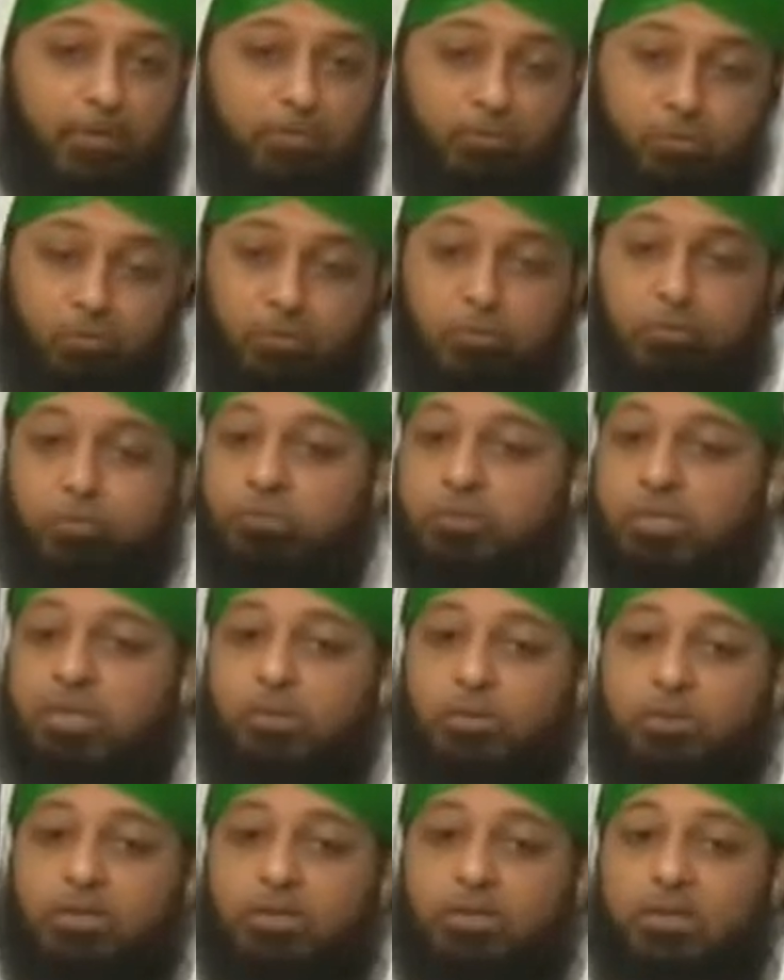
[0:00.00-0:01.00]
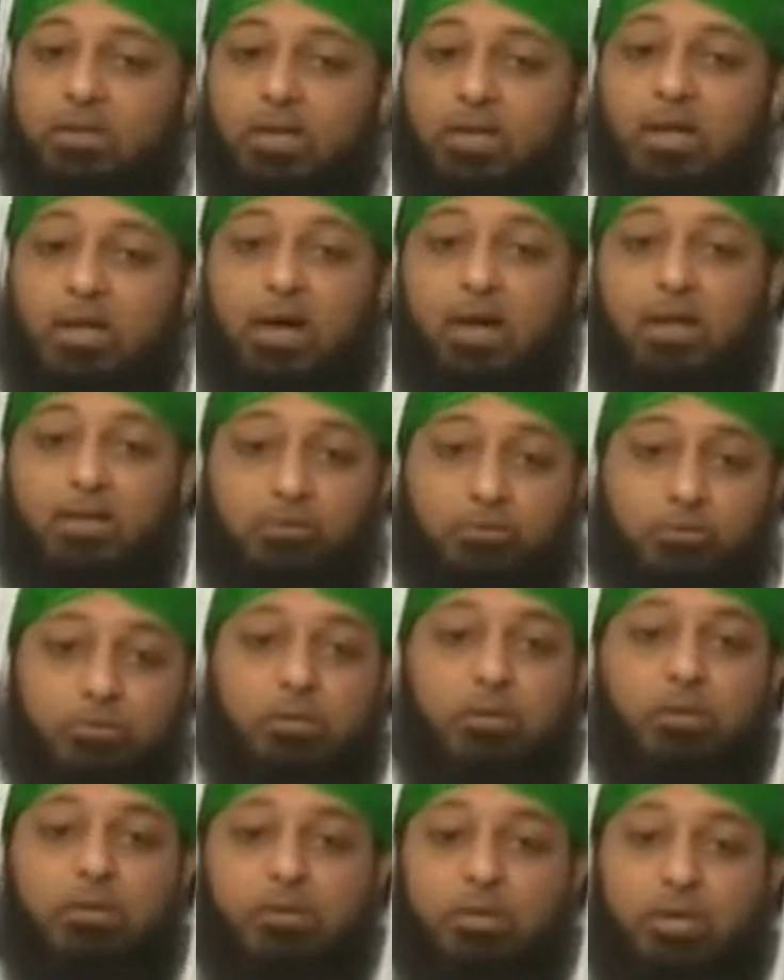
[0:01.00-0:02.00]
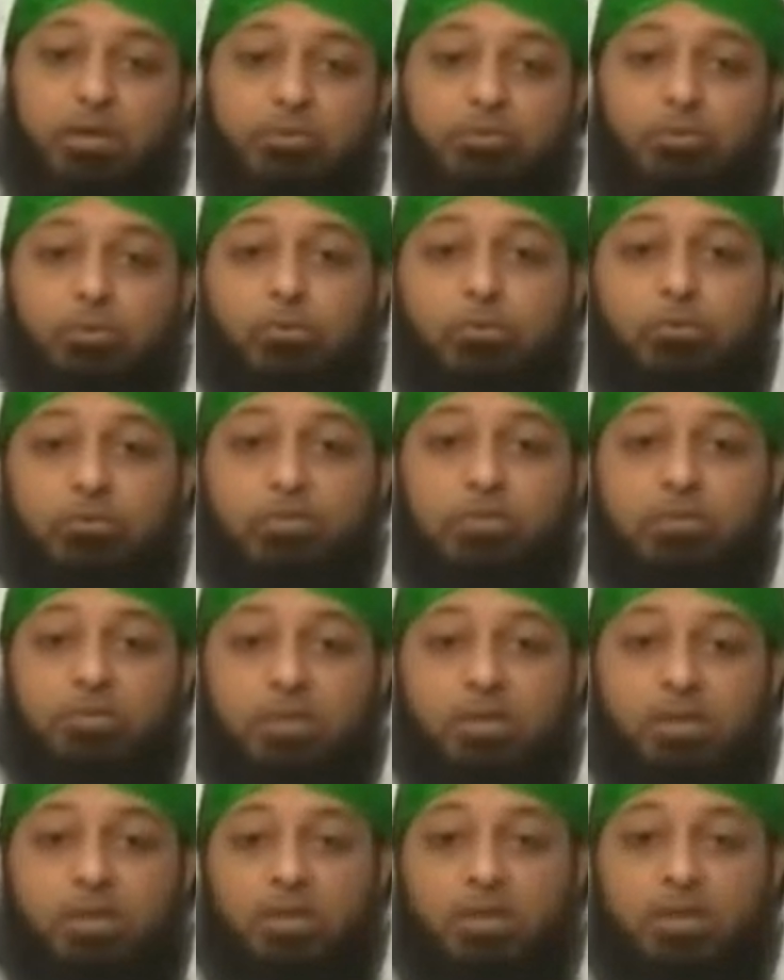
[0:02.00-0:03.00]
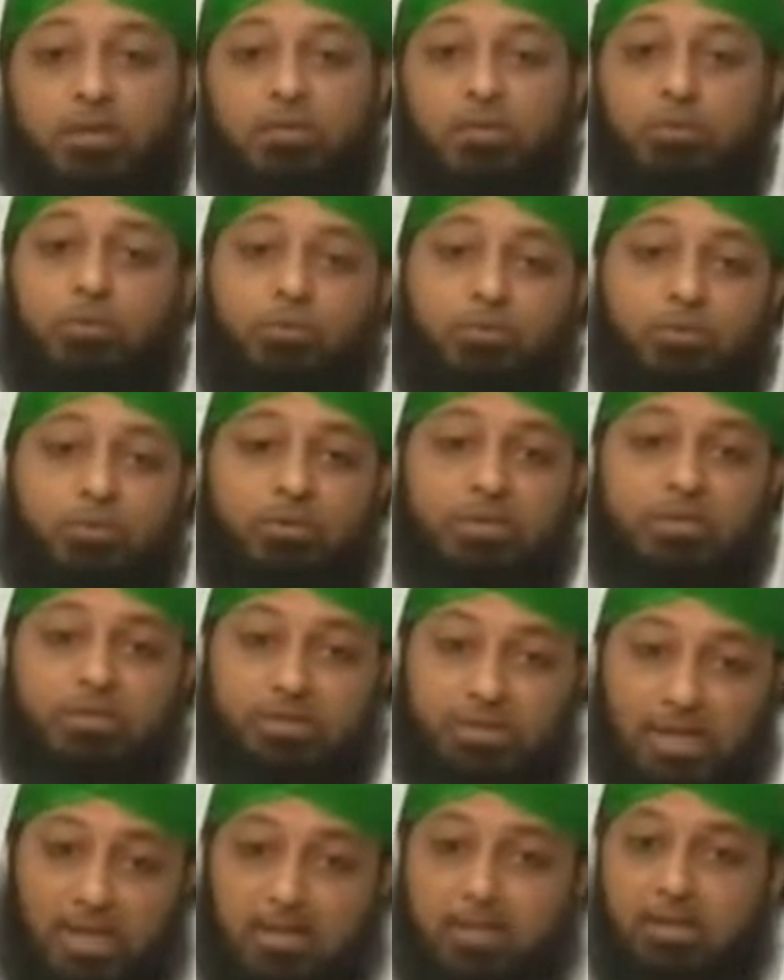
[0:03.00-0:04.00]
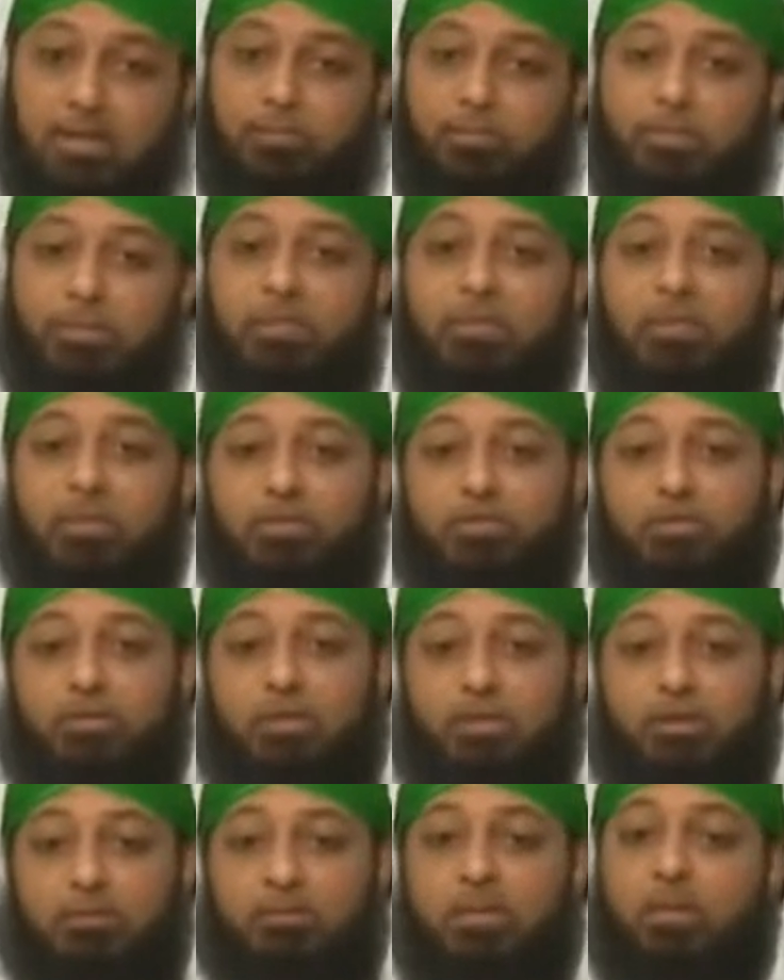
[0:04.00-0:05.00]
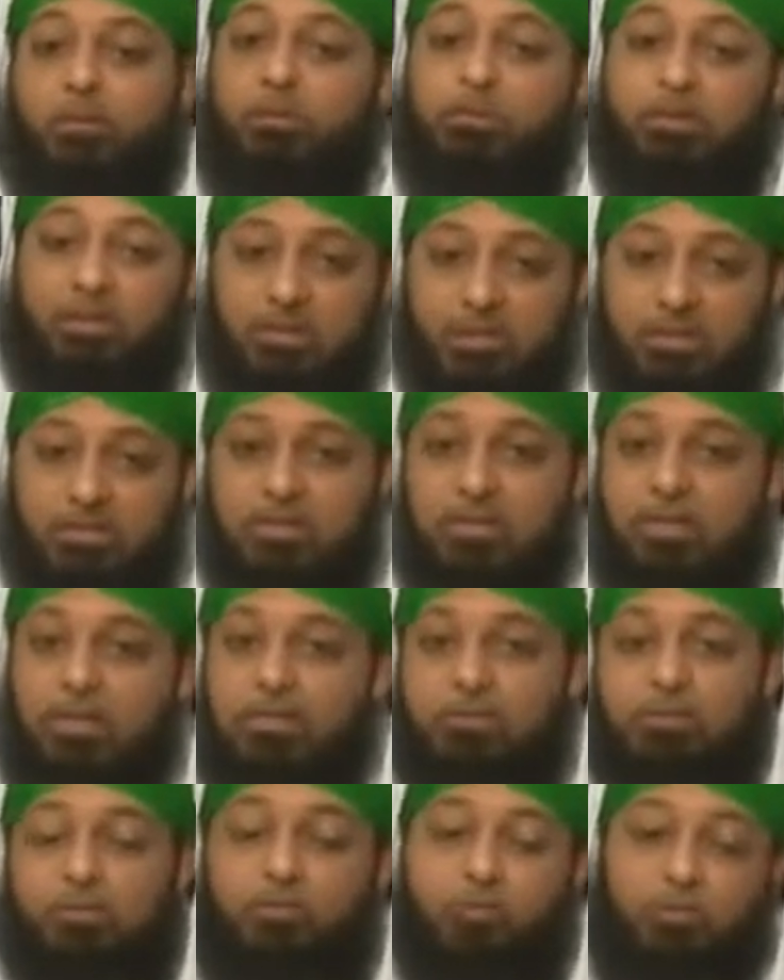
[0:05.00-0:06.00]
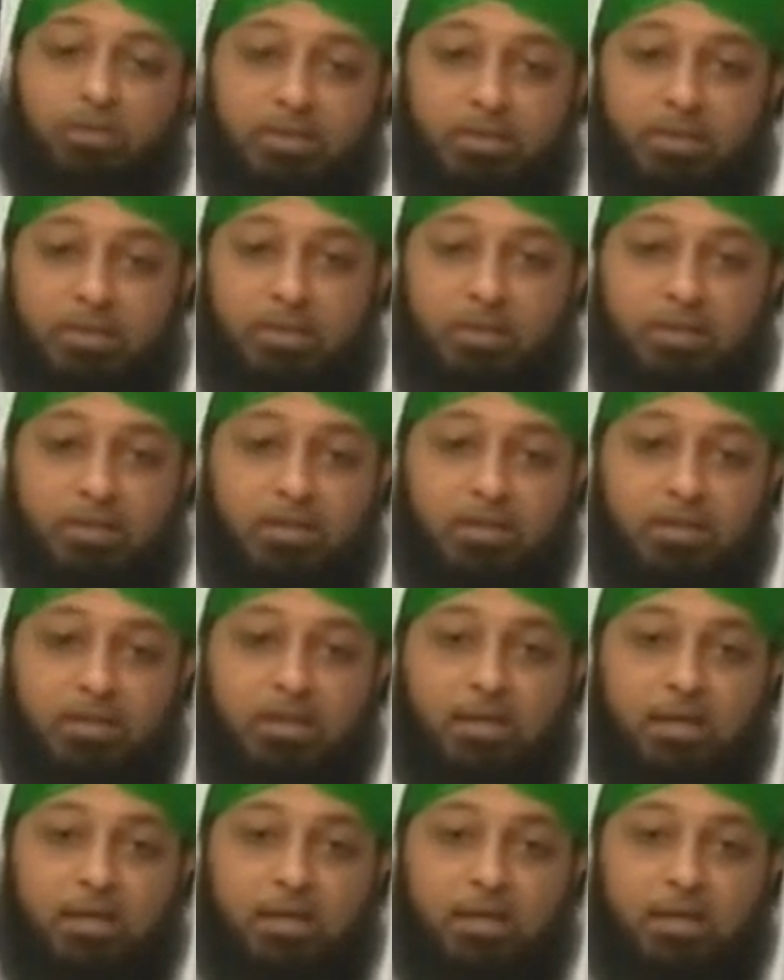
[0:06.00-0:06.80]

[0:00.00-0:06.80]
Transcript: Do you know who they were? Ansar are those who stayed in Medina Sharif. They were the residents of Medina.